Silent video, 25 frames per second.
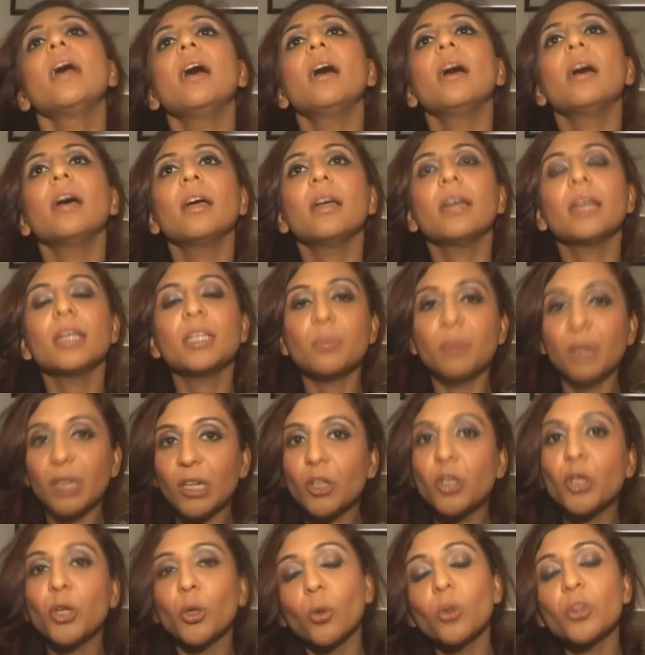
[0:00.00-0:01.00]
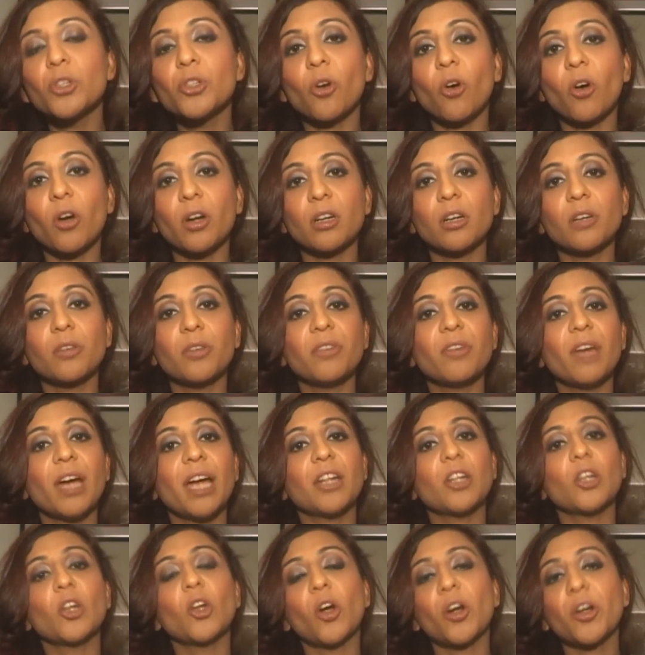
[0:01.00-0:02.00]
Uh, it's been a huge honor. We've
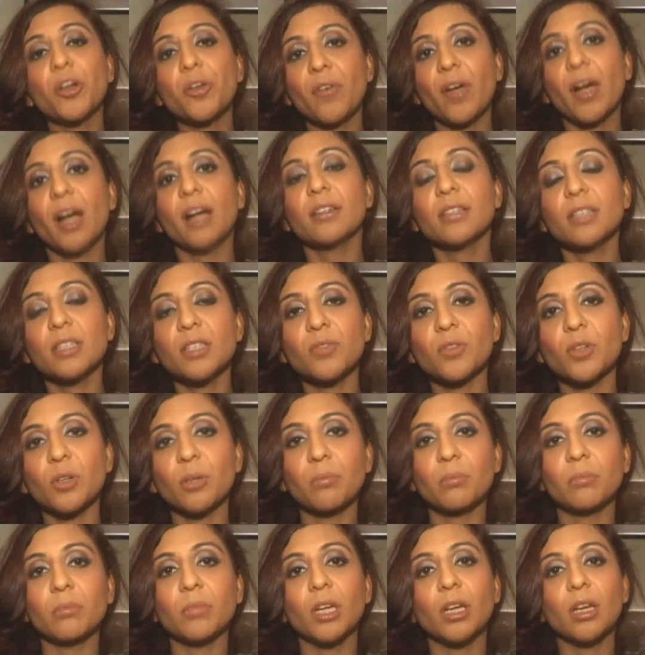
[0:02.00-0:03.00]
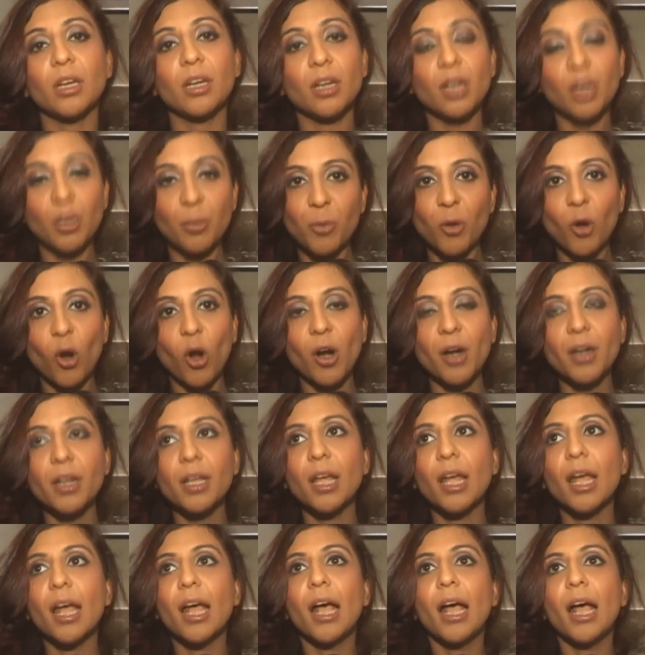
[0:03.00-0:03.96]
had a lot of artists from uh, abroad.